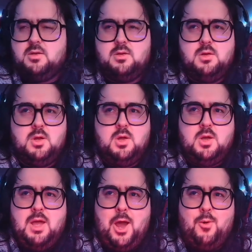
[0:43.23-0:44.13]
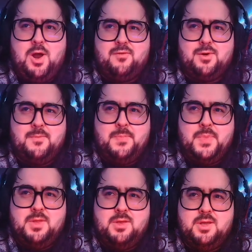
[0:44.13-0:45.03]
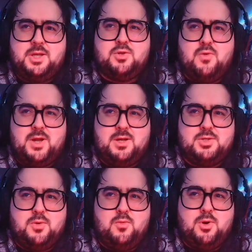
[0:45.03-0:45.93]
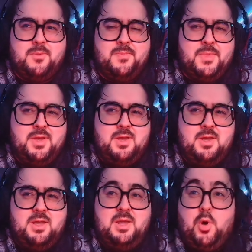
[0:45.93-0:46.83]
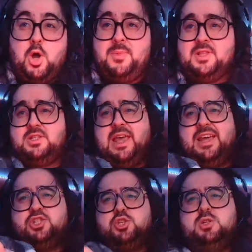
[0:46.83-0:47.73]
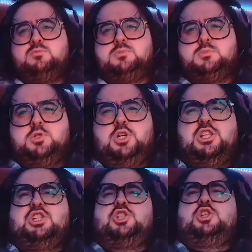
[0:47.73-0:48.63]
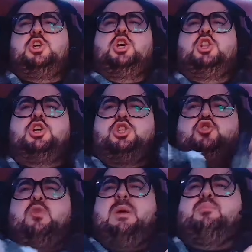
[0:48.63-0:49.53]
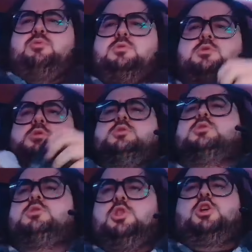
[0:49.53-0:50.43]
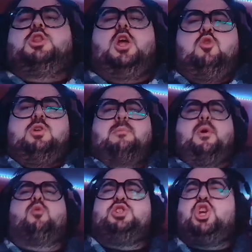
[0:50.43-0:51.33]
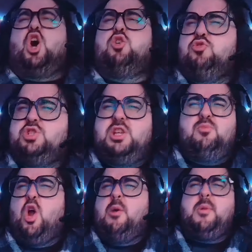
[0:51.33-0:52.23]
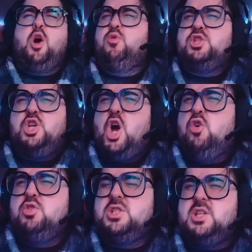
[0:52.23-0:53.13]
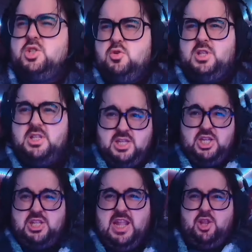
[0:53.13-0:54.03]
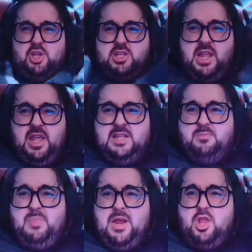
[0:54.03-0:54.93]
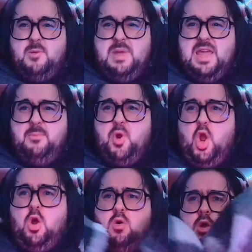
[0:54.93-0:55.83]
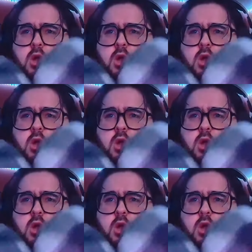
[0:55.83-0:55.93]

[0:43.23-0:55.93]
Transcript: you. However, he's alright, guys. Don't worry. He bought me this, actually. Look at this. Look at the drip. The cloak. I'm always cozy, bro. I'm always cozy, dude. This thing looks like... It's bigger than me, bro.